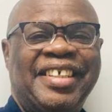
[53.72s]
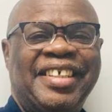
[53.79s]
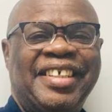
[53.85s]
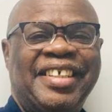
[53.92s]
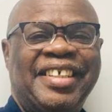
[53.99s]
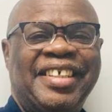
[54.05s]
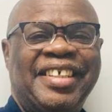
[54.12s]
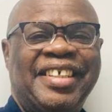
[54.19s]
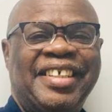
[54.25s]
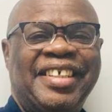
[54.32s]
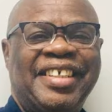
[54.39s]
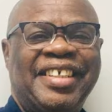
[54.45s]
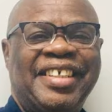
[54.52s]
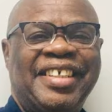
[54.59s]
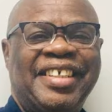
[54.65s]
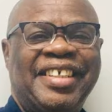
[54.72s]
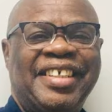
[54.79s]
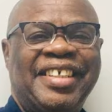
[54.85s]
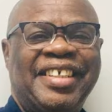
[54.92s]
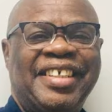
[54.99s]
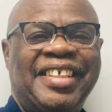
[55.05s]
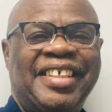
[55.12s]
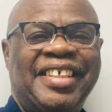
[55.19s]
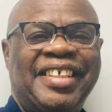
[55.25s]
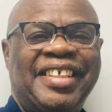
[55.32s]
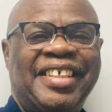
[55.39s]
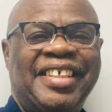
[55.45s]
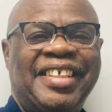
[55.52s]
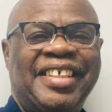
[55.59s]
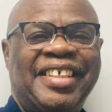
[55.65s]

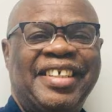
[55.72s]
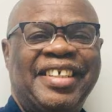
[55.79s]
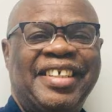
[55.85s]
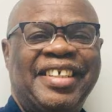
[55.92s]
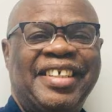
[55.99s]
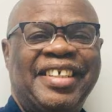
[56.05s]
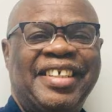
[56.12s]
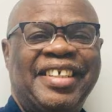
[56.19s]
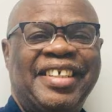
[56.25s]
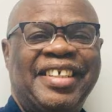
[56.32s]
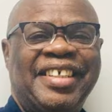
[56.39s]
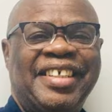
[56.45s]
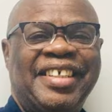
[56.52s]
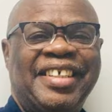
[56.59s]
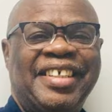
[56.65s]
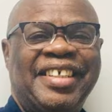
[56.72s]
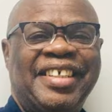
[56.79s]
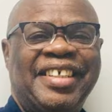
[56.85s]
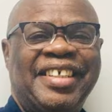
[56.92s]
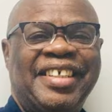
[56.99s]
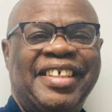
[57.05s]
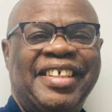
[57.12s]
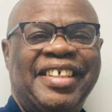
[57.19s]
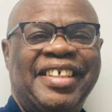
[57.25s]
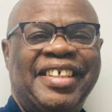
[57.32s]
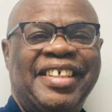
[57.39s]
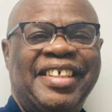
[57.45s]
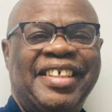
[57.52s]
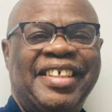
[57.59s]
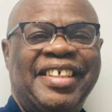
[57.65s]

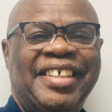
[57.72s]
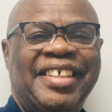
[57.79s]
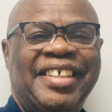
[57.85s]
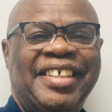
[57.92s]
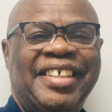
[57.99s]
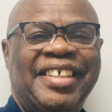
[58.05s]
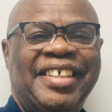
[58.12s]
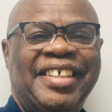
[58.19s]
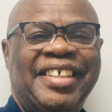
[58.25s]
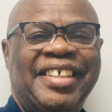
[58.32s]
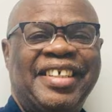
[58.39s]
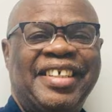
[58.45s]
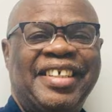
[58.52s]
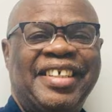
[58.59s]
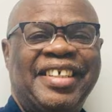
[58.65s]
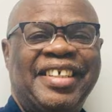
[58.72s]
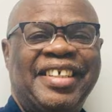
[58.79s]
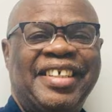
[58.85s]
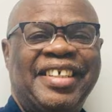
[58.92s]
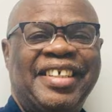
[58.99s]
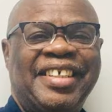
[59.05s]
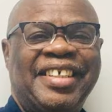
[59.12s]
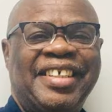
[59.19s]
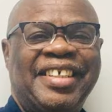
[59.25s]
This is a still picture; no speech is visible.